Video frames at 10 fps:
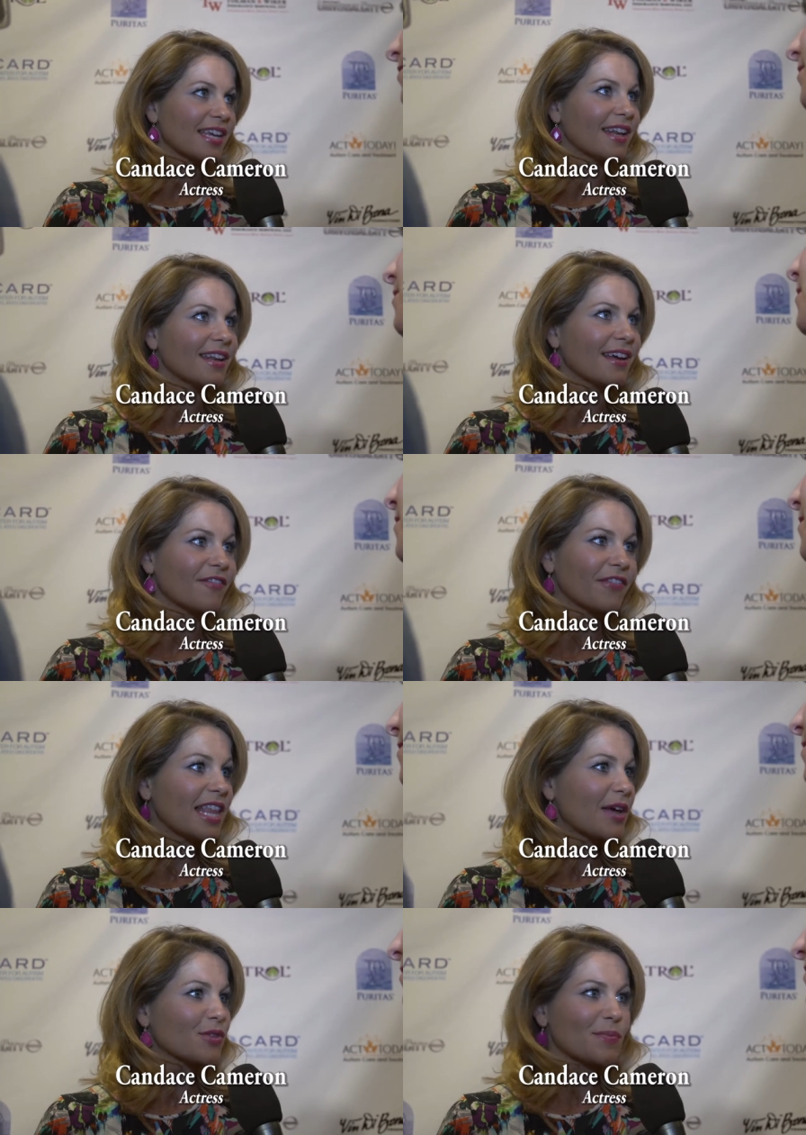and
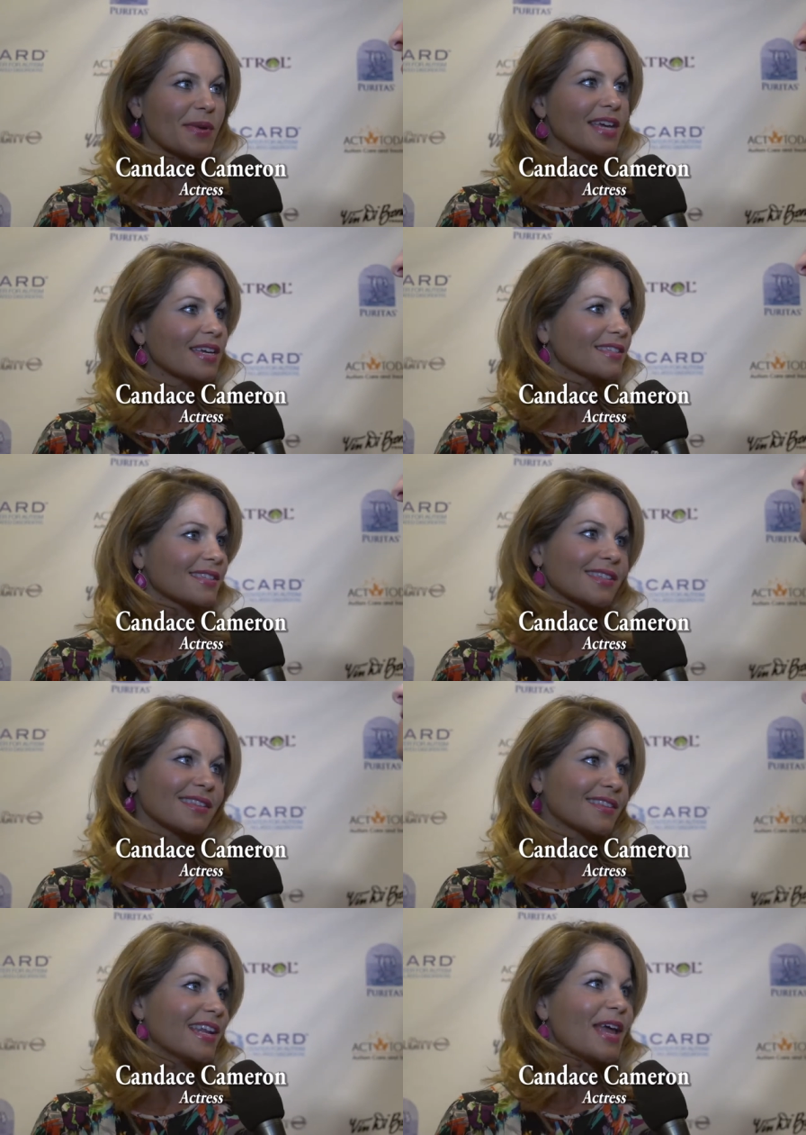philanthropy is
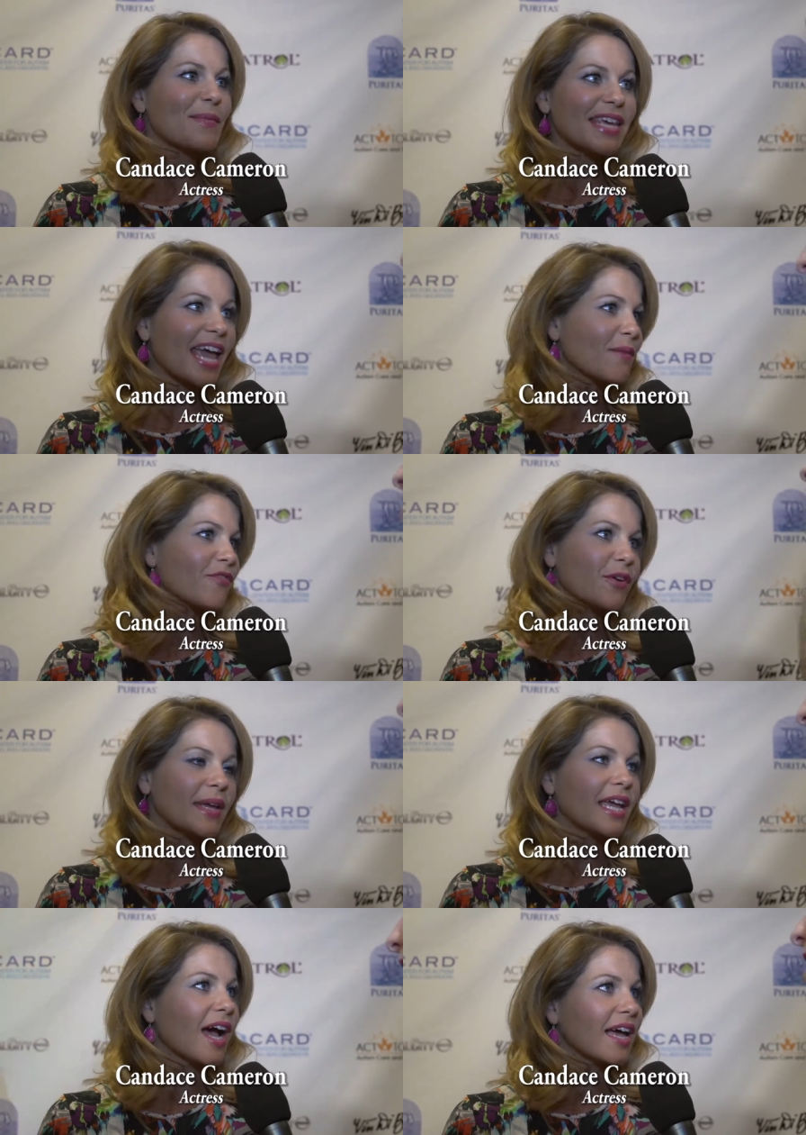the name of the game for
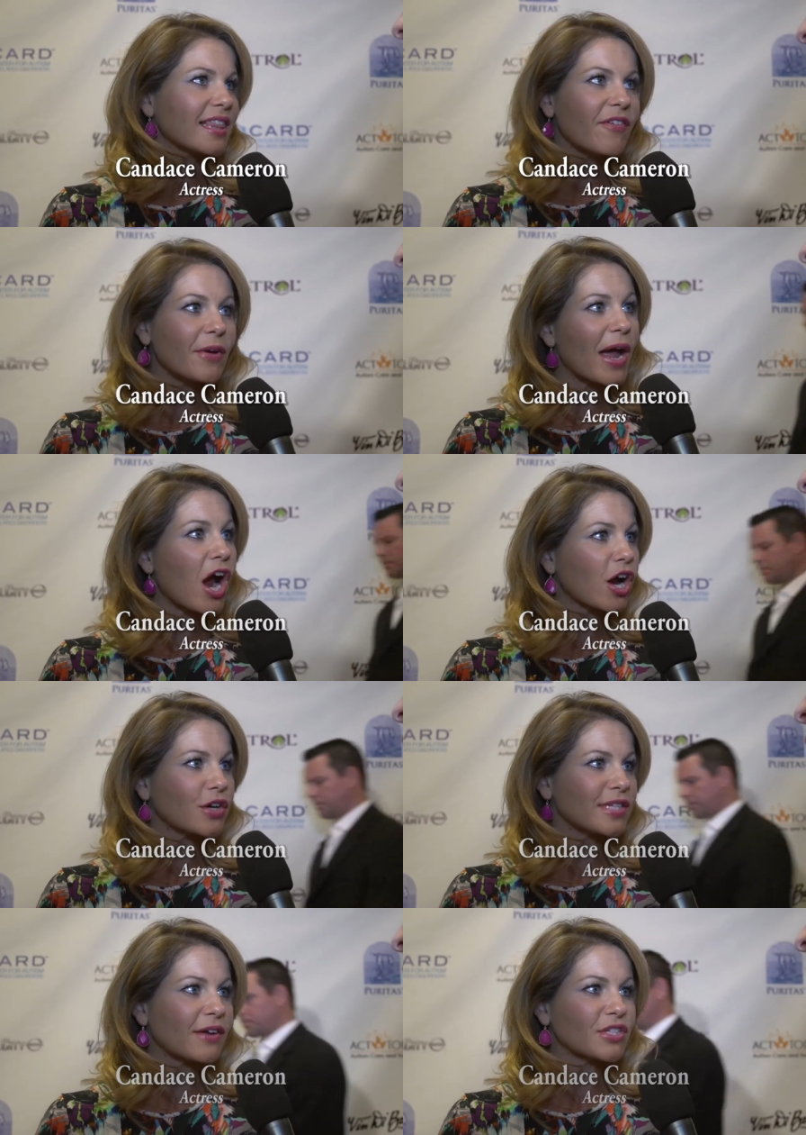me. I love it. My heart
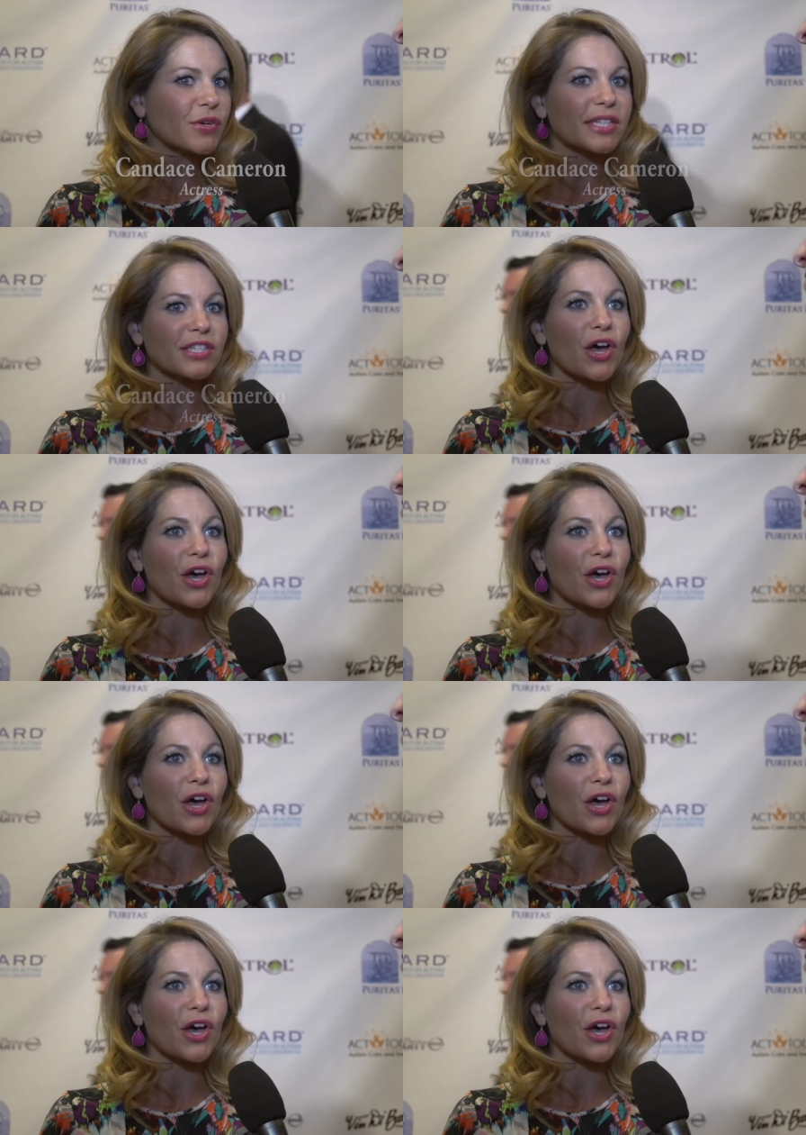goes out to it.